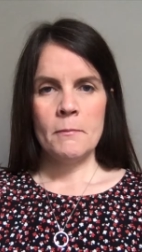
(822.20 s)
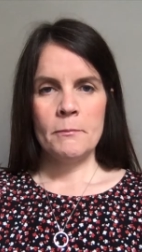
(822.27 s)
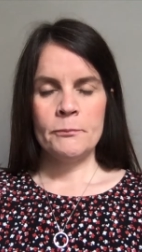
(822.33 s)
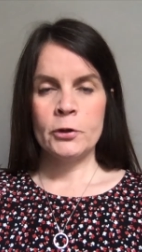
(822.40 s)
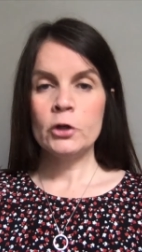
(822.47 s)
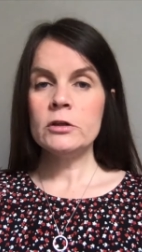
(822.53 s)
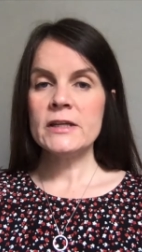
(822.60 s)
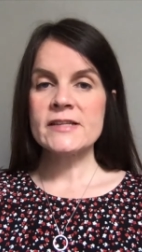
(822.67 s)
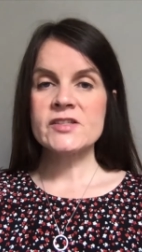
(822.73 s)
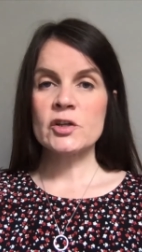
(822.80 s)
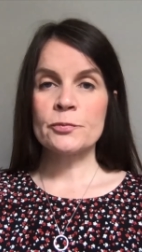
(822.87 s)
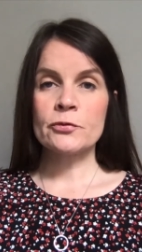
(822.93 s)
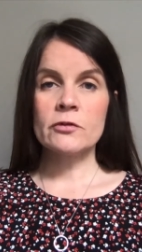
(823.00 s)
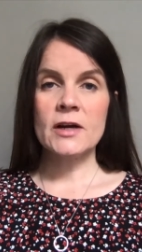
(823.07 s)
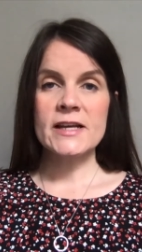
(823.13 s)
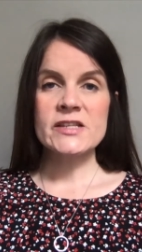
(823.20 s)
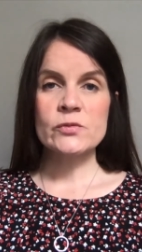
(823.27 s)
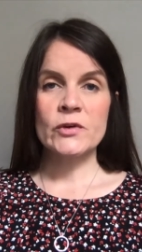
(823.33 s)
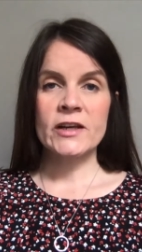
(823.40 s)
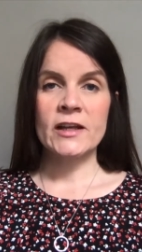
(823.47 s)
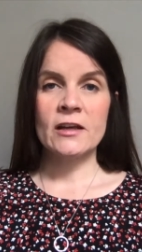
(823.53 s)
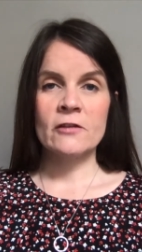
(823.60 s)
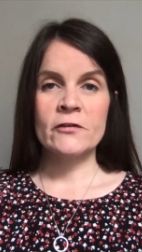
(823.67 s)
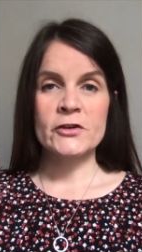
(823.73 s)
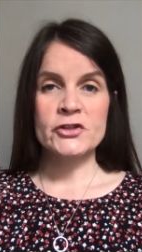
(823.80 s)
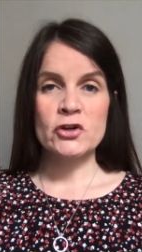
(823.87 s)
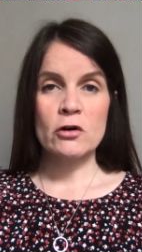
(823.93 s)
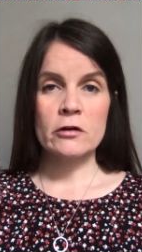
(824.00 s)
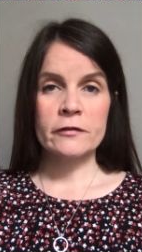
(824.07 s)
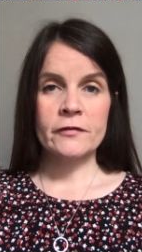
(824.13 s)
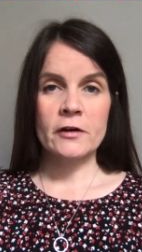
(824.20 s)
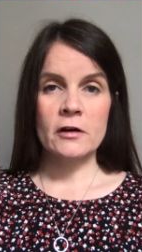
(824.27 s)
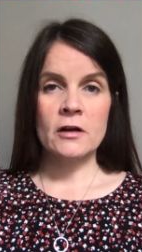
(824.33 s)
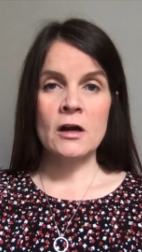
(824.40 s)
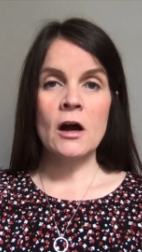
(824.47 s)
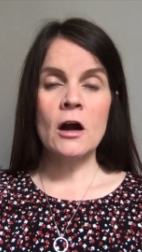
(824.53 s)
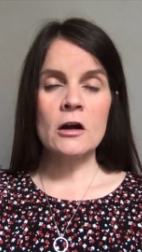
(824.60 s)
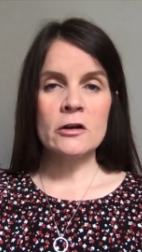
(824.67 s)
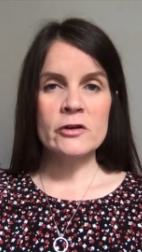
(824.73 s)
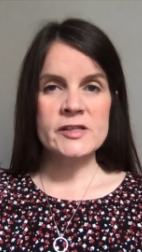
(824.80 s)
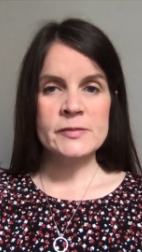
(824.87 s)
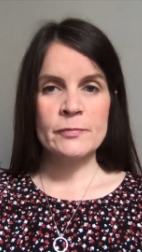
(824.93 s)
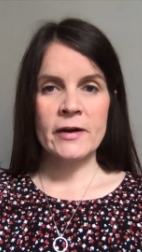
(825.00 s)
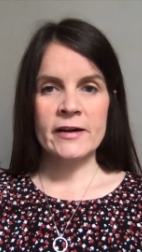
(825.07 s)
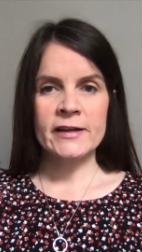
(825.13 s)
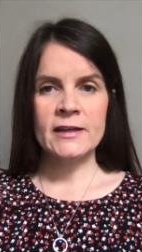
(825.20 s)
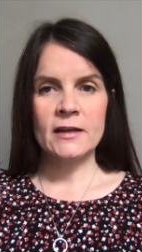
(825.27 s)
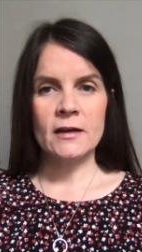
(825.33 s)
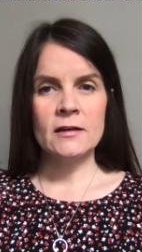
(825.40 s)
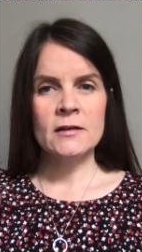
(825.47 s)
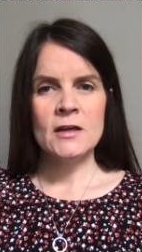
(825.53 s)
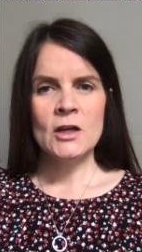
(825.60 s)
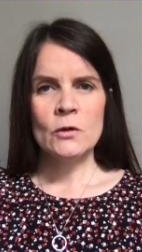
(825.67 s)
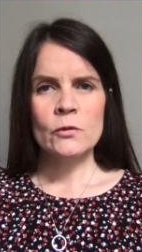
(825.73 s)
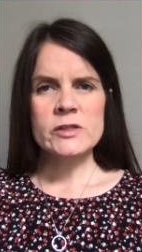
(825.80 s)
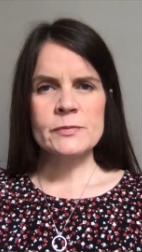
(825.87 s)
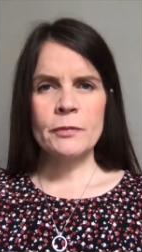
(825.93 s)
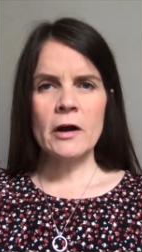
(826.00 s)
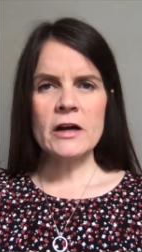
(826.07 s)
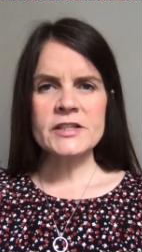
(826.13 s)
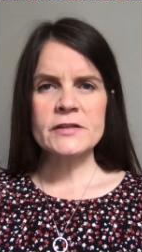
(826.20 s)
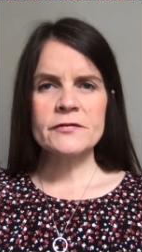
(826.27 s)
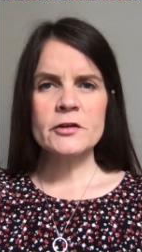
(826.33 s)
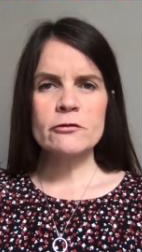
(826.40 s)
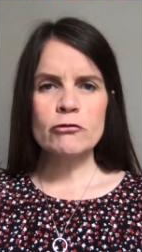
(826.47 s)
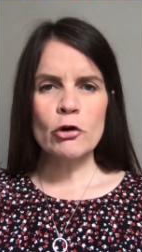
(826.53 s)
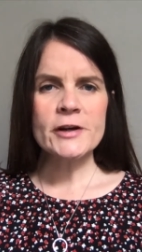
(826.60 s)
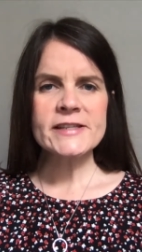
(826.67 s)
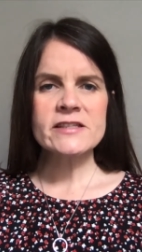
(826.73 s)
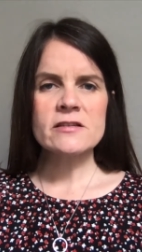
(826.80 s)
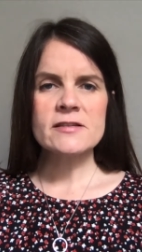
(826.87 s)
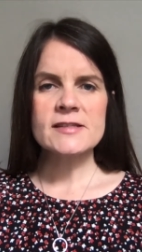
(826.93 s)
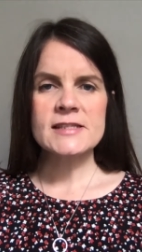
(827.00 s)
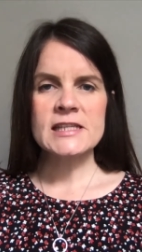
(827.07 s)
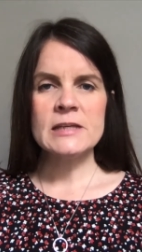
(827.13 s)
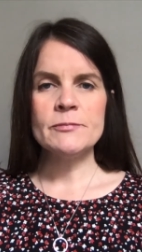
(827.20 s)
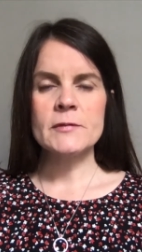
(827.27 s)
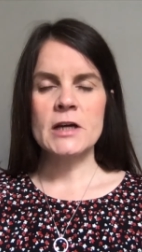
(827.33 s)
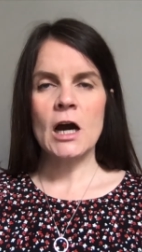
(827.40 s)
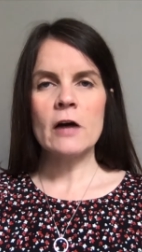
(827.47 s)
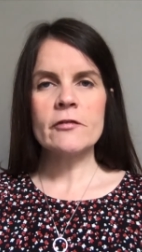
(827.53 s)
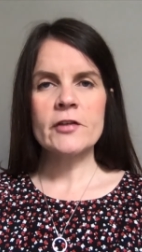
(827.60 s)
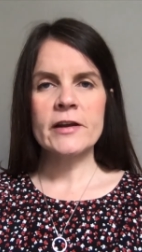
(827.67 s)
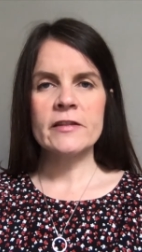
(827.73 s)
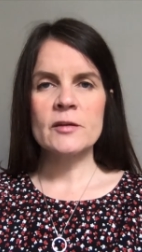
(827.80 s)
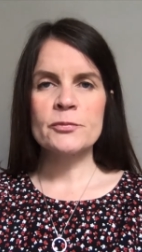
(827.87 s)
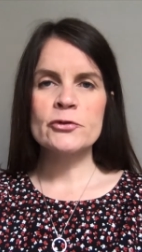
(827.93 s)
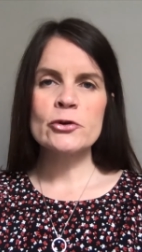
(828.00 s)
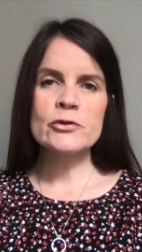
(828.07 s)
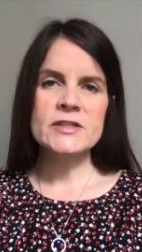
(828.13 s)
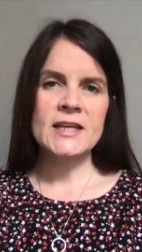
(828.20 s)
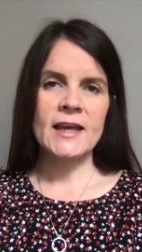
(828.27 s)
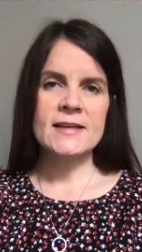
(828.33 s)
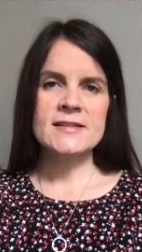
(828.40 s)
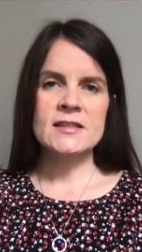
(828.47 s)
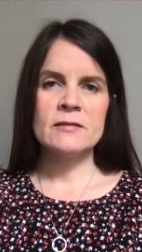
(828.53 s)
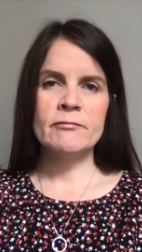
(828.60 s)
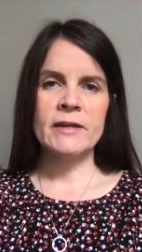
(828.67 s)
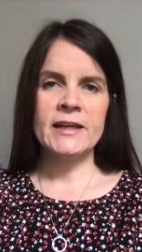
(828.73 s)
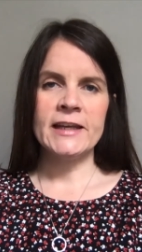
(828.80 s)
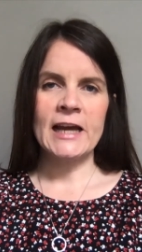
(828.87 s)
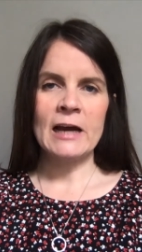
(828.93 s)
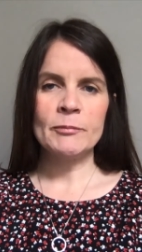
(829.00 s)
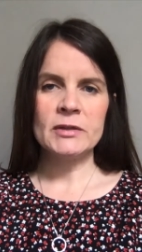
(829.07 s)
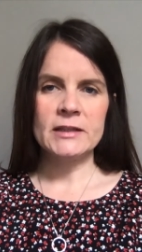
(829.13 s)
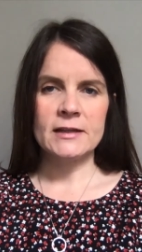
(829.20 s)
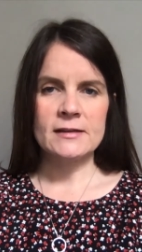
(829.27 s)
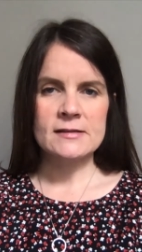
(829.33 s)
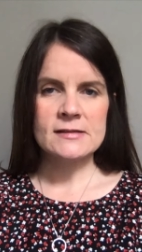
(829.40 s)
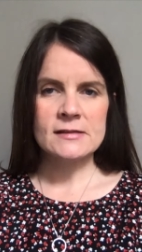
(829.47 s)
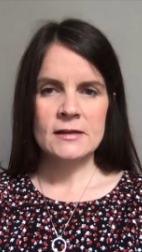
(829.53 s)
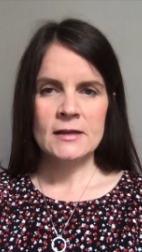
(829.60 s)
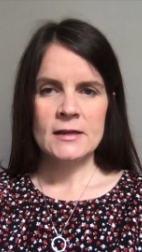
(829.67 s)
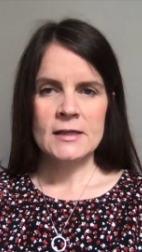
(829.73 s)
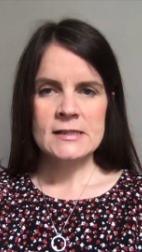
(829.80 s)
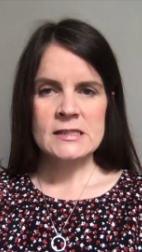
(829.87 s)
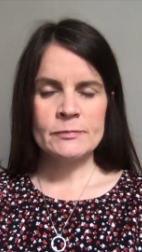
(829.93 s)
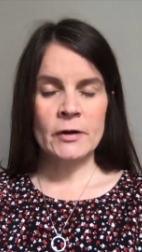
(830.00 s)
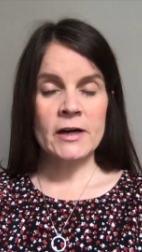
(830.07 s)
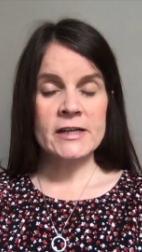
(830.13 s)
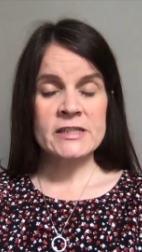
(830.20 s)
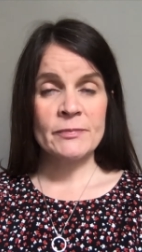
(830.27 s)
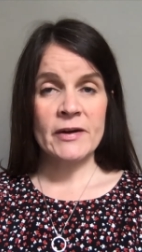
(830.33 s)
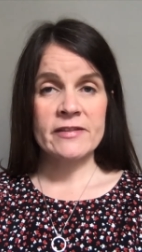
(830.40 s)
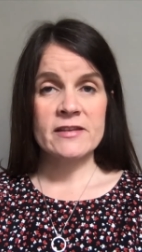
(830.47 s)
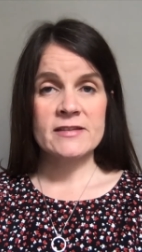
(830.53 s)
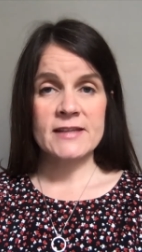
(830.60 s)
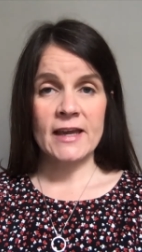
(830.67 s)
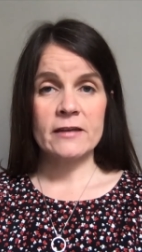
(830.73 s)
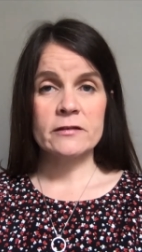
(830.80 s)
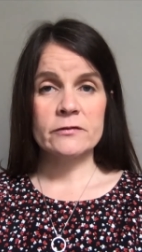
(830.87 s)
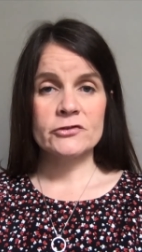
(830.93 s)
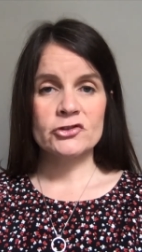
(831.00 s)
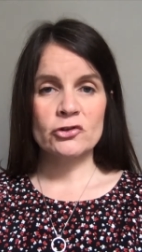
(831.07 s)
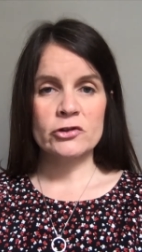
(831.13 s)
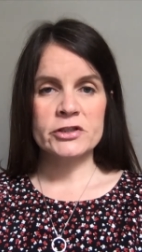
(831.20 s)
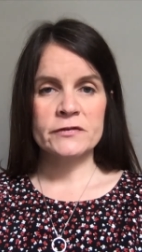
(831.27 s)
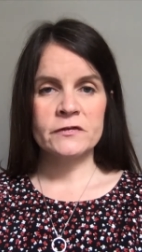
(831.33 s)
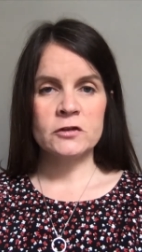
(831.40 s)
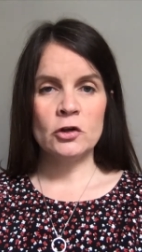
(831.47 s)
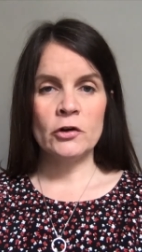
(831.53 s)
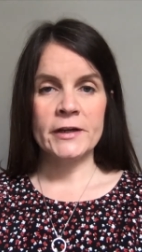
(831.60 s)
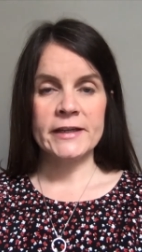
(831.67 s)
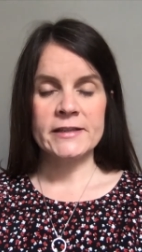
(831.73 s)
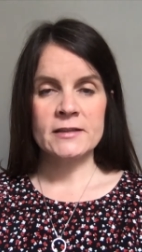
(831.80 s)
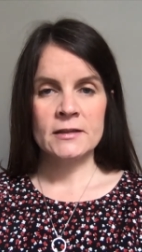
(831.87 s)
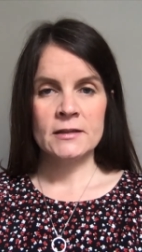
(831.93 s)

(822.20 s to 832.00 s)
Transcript: Pulitzer Prize-winning photographer Carlos Barilla was part of the Reuters team covering the protests in Minneapolis, sparked by the death of George Floyd.